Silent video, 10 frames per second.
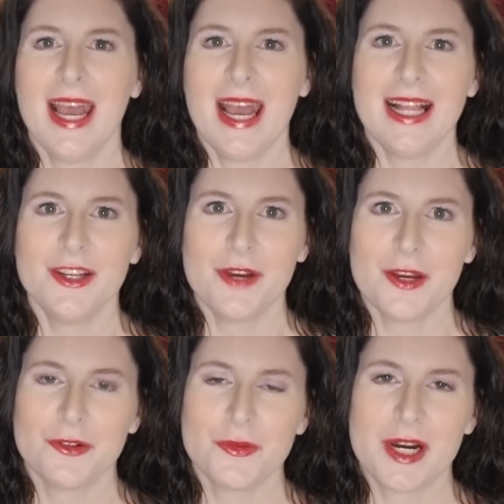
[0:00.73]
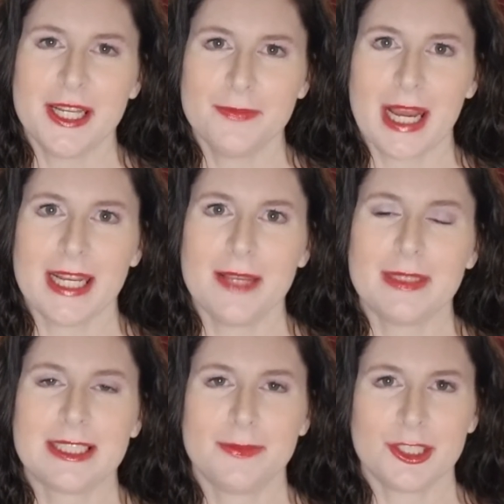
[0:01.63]
Hello everyone, my name
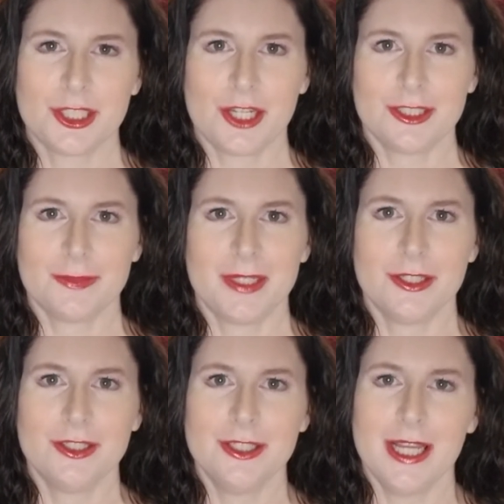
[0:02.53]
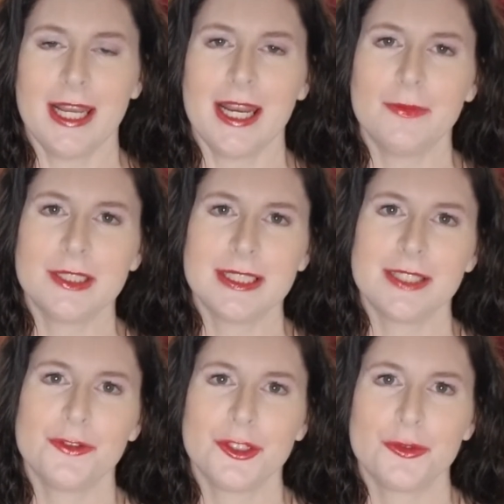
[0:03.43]
is Michelle Spiegel and I'm with
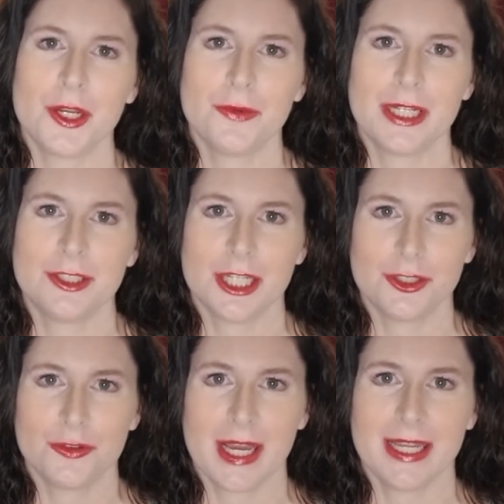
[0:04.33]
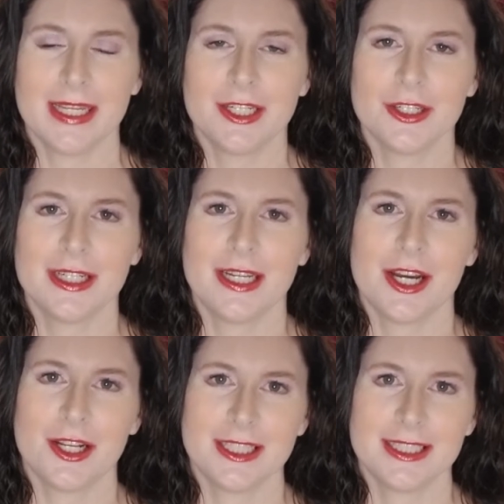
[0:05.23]
Century 21 Judge Fight here in
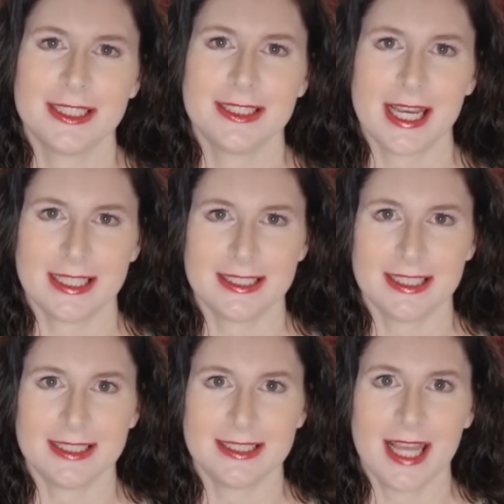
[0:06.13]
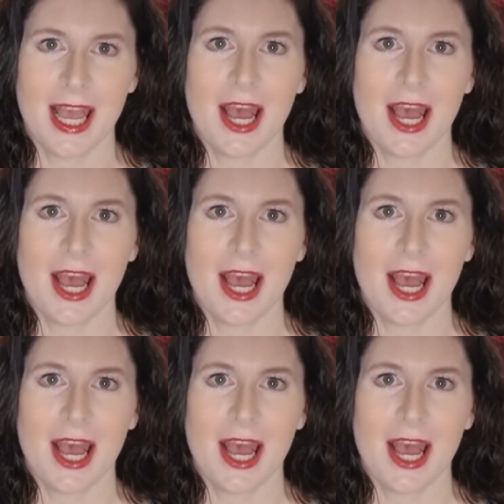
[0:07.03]
Arlington, Texas.